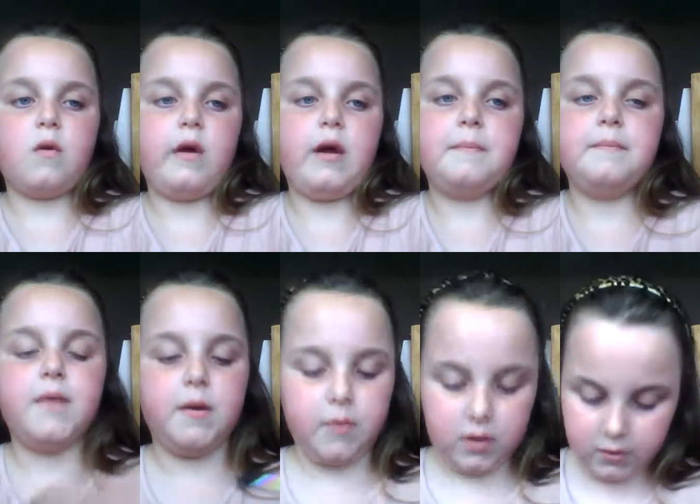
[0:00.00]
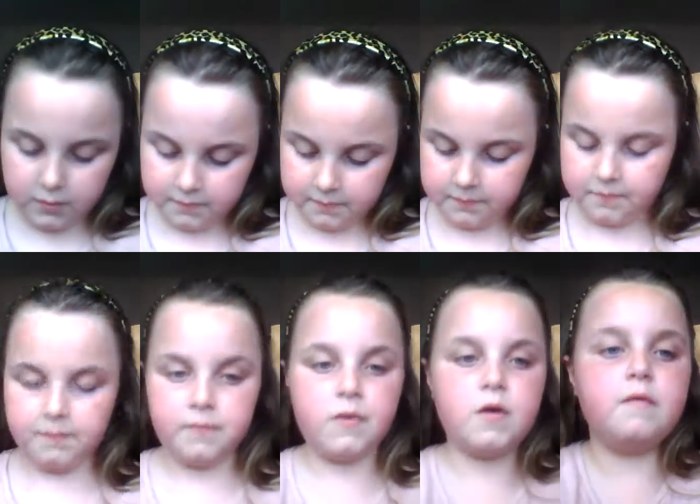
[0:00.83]
Okay, there we go.
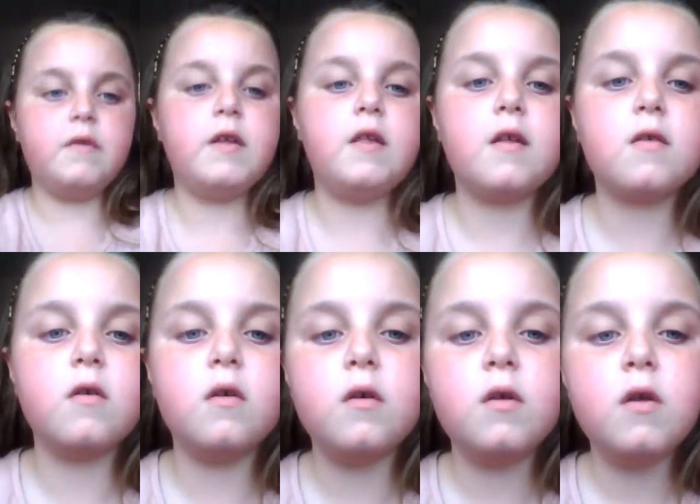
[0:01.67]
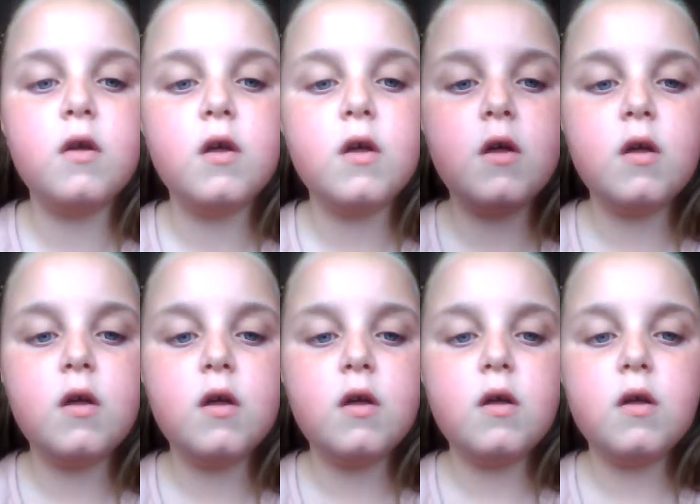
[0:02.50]
Hopefully that's got
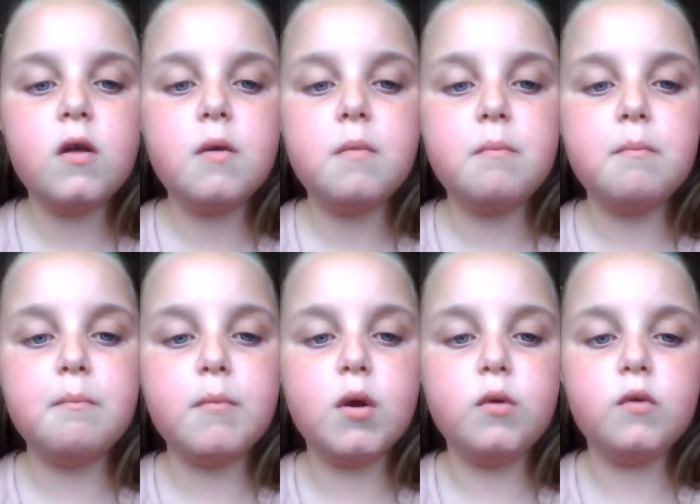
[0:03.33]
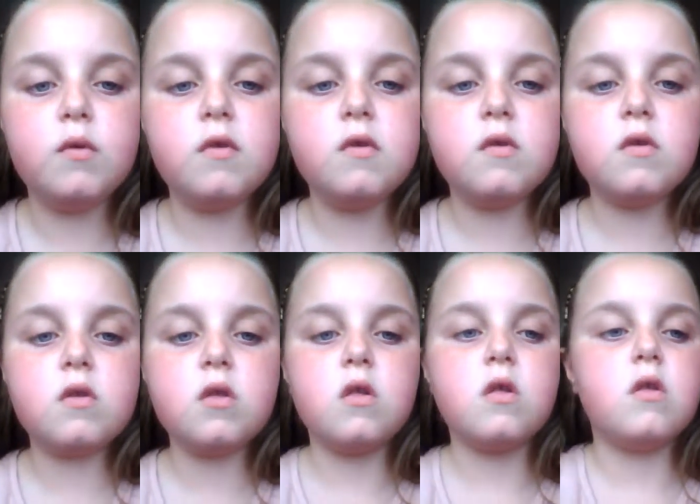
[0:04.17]

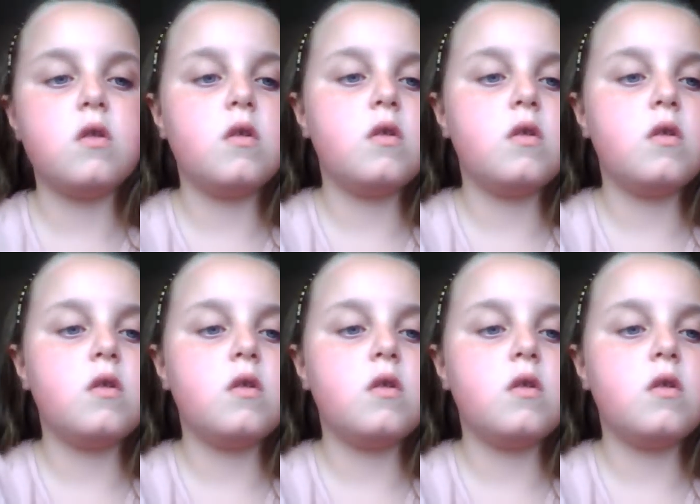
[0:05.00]
most